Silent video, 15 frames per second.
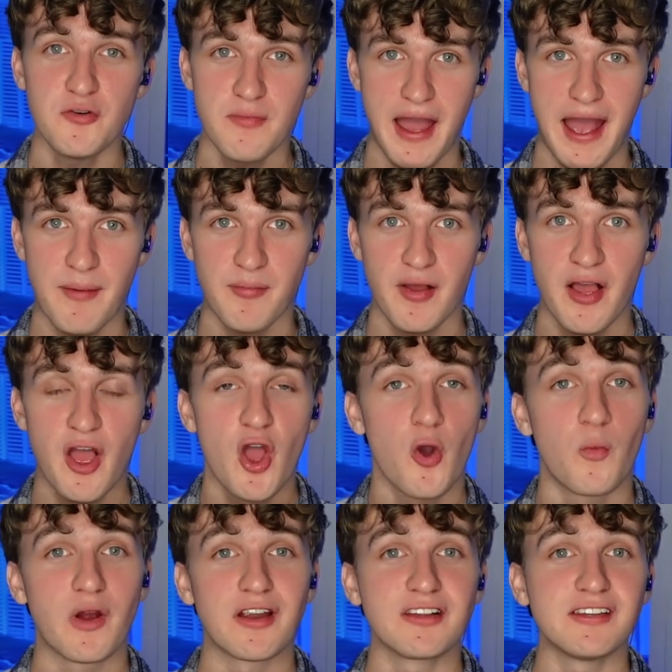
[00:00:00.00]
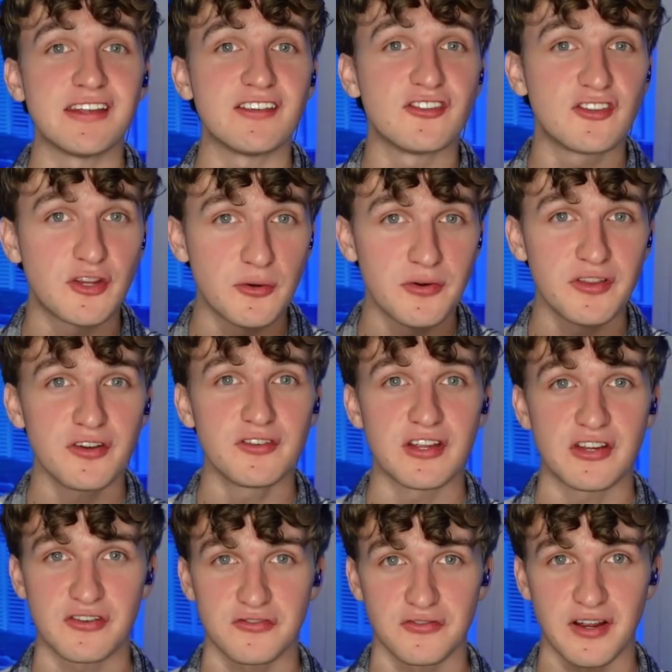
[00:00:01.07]
map where at least two of their
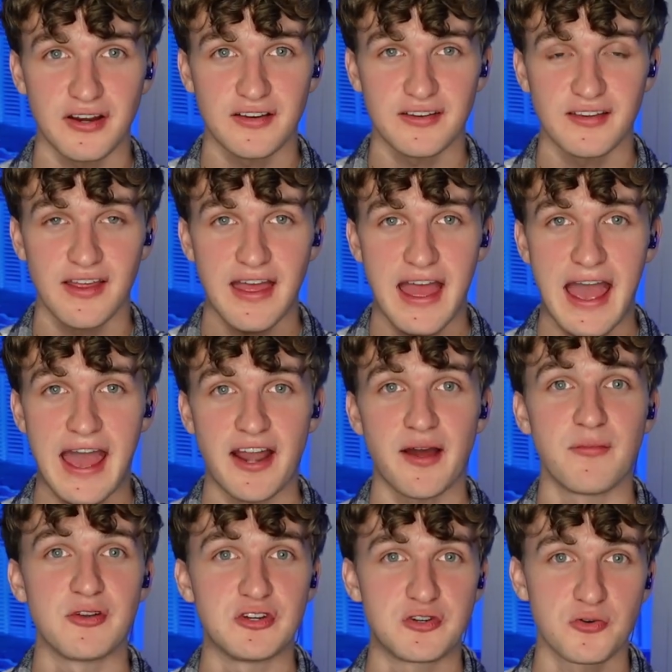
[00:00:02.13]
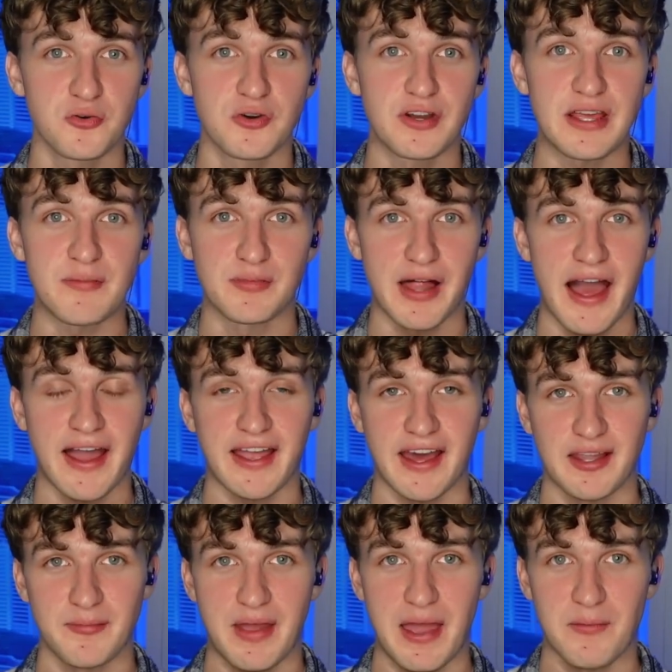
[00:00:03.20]
districts had a majority black
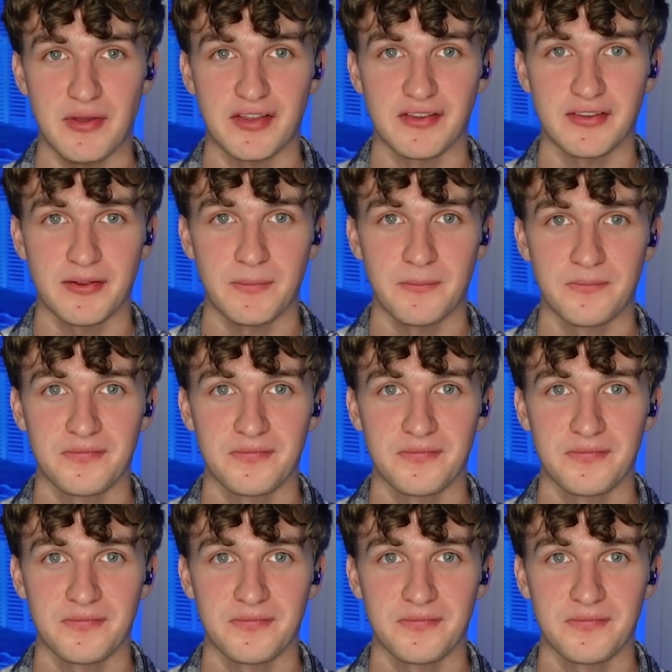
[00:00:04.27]
Alabamians.